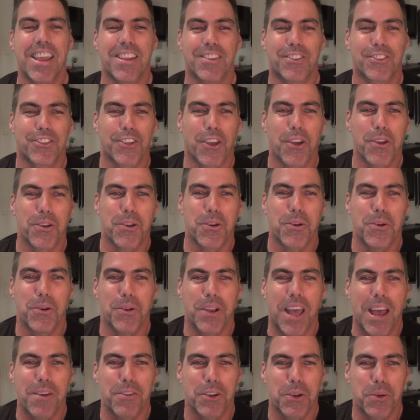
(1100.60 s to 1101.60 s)
Hey, so
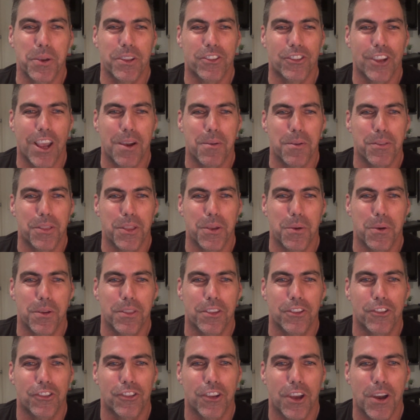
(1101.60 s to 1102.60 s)
cool to have a quick chat with you
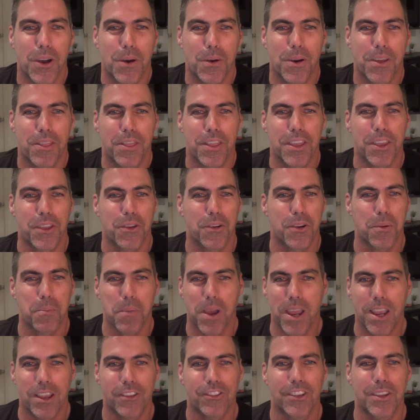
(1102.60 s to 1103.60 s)
on the show. I think you're
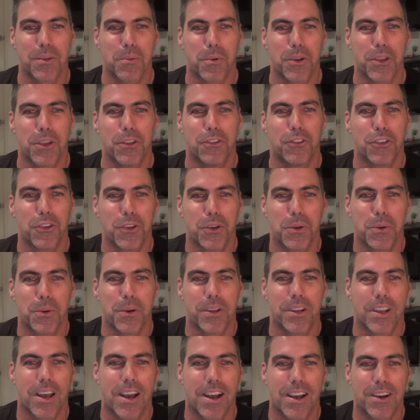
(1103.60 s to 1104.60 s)
amazing what you do
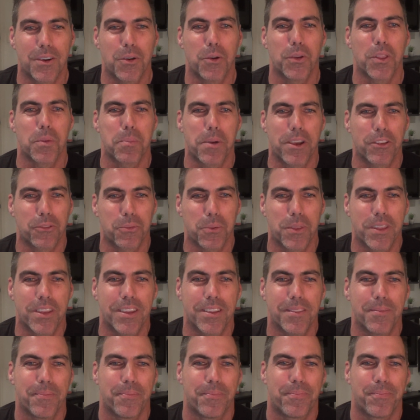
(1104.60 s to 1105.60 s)
and uh, all the best with
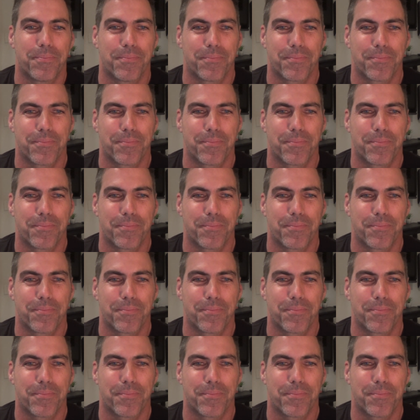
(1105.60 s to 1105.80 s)
it.